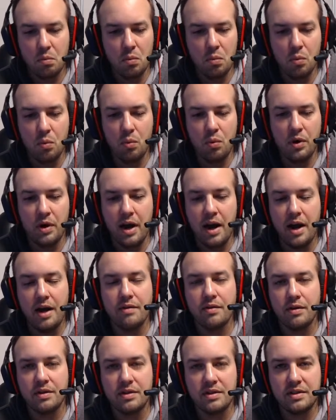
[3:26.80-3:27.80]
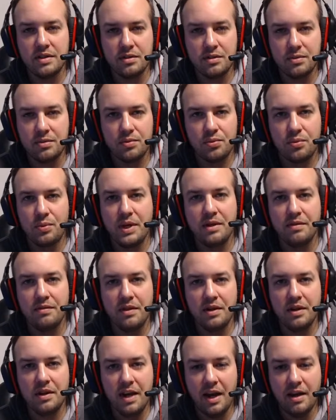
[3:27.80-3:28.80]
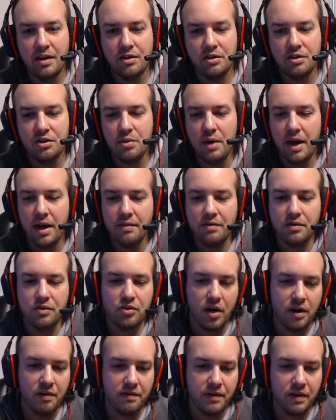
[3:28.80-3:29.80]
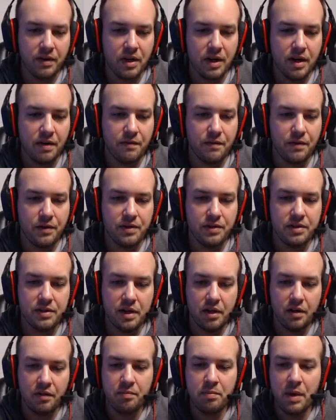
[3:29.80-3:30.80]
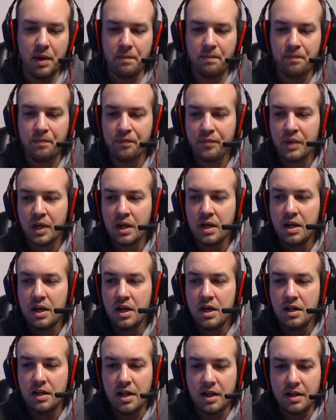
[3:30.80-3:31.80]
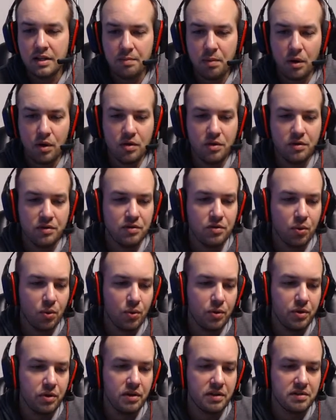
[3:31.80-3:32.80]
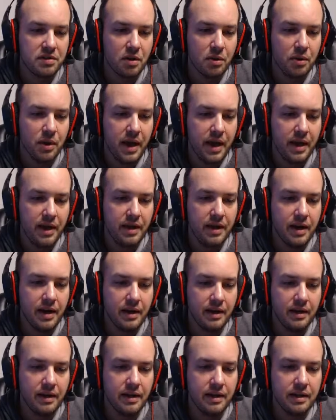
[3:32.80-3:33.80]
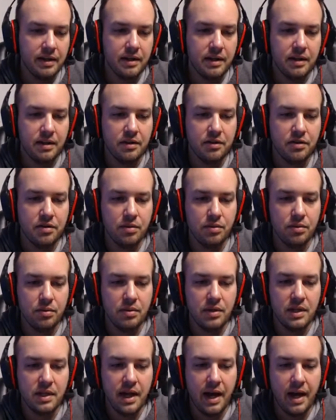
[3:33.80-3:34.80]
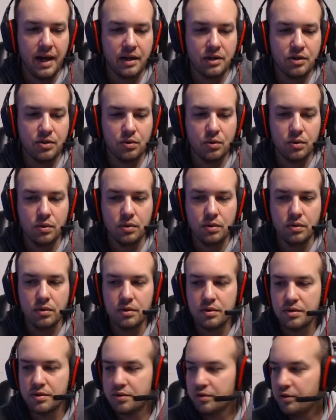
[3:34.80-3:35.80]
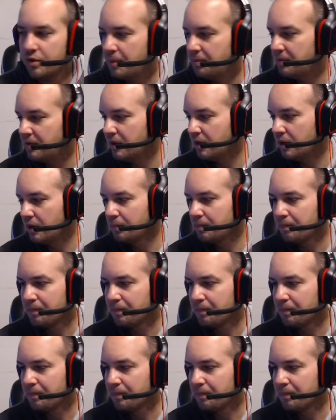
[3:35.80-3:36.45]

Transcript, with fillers: whatever suite of indicators you have to try and figure that out for yourself. But as part of the tutorial, let's go ahead and get into the actual script here.